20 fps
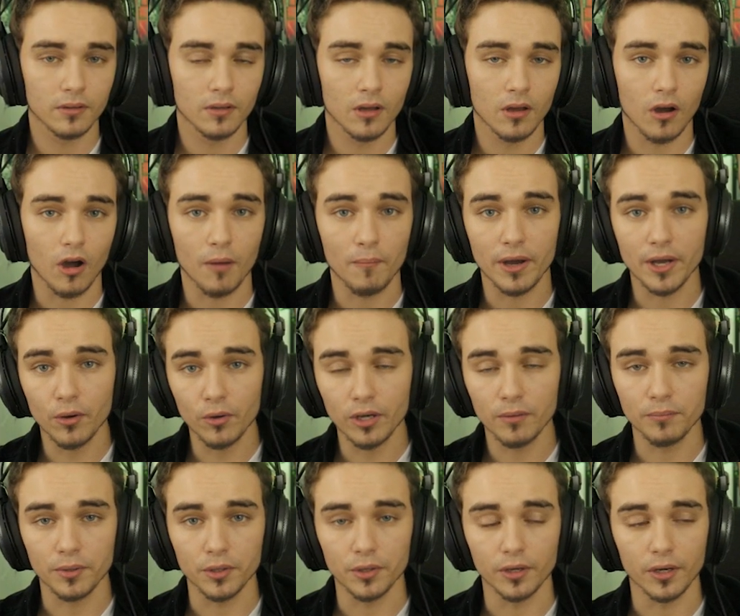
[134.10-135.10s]
On my own
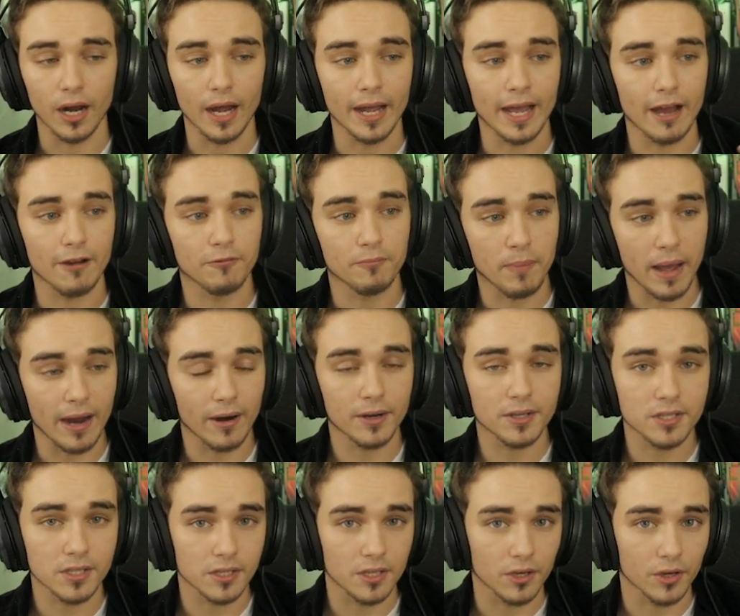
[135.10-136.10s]
computer, I have Parrot
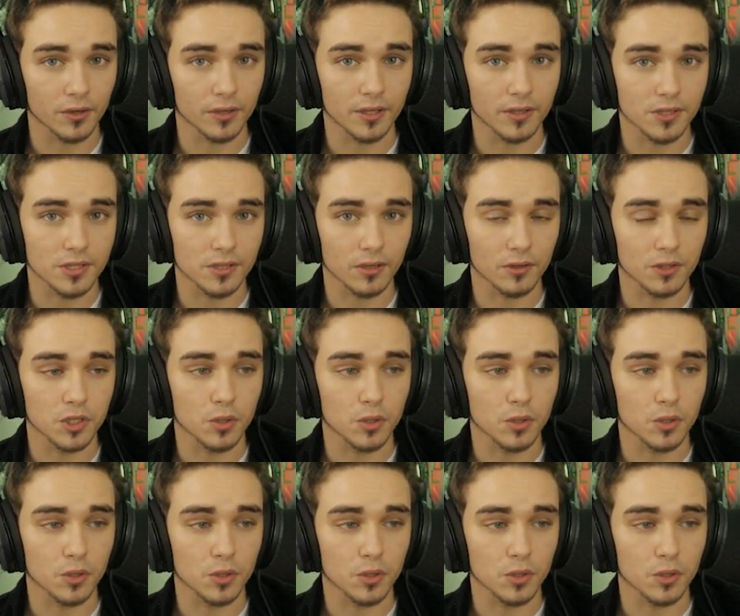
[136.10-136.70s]
Security installed